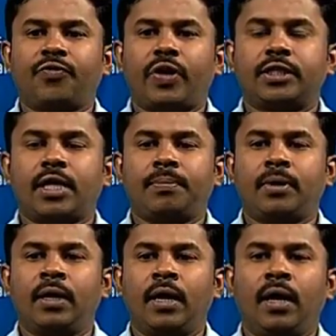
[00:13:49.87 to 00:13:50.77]
For
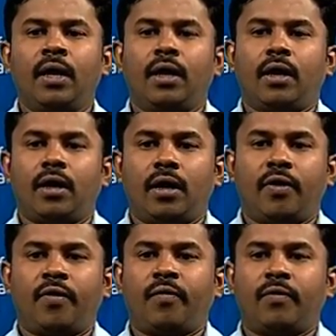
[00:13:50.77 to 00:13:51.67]
example,
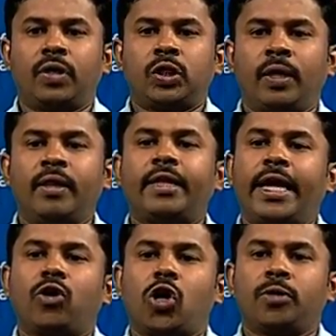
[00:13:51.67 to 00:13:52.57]
3
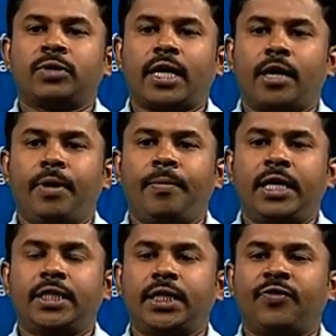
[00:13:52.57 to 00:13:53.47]
columns can be maintained.